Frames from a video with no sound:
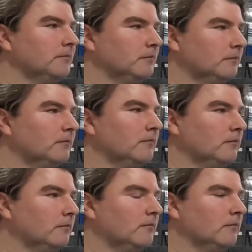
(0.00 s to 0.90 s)

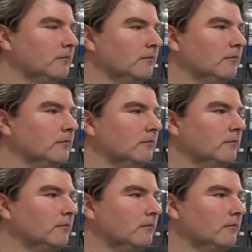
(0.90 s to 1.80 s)

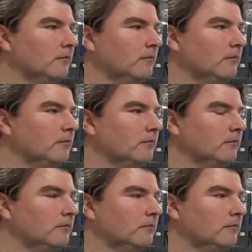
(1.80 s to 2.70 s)

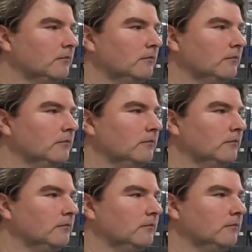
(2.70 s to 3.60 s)

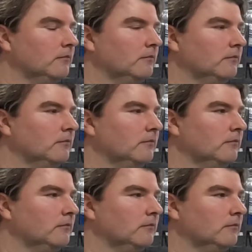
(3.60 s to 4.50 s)

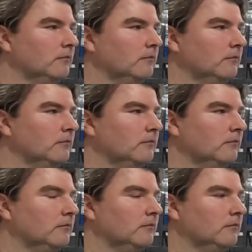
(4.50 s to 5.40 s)

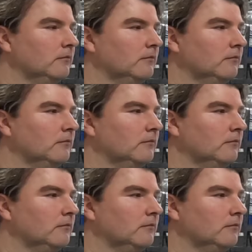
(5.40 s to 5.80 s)
No words are spoken by the person on screen.